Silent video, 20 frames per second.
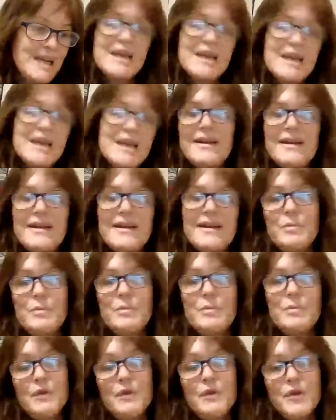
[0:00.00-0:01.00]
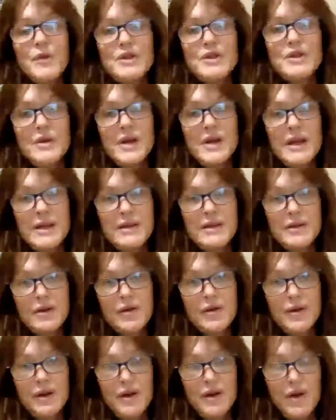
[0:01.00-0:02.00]
And they're being referred to an
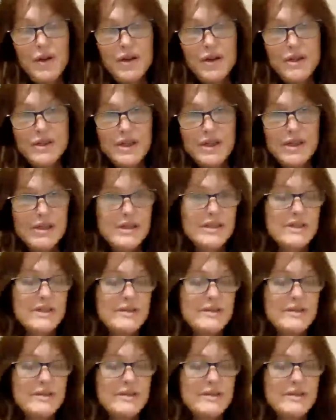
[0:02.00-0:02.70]
endocrinologist.